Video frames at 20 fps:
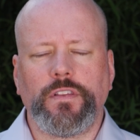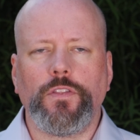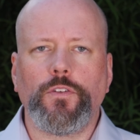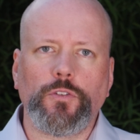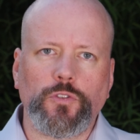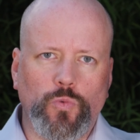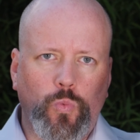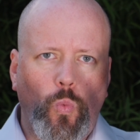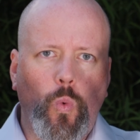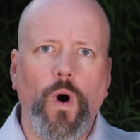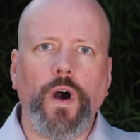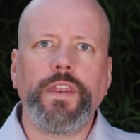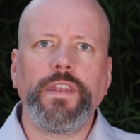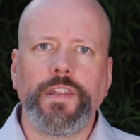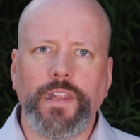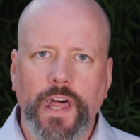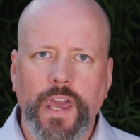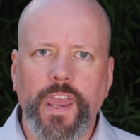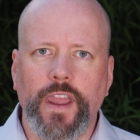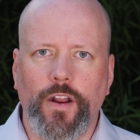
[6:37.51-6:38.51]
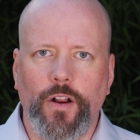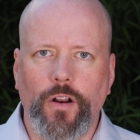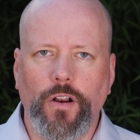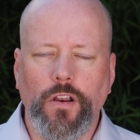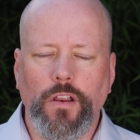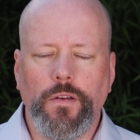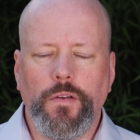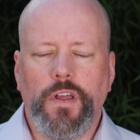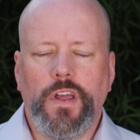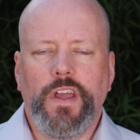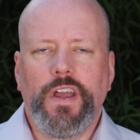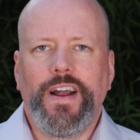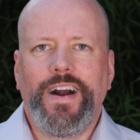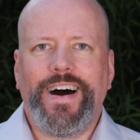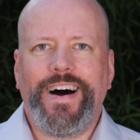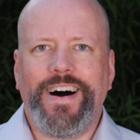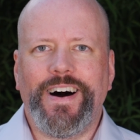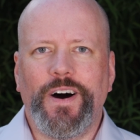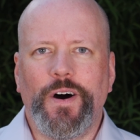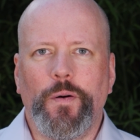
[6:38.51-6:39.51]
And there's one layer
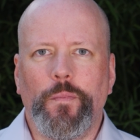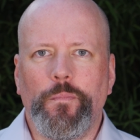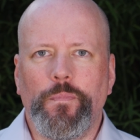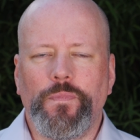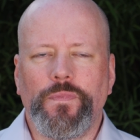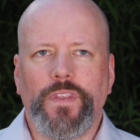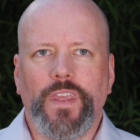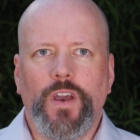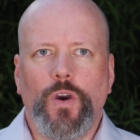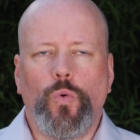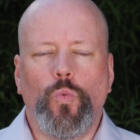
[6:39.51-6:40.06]
um,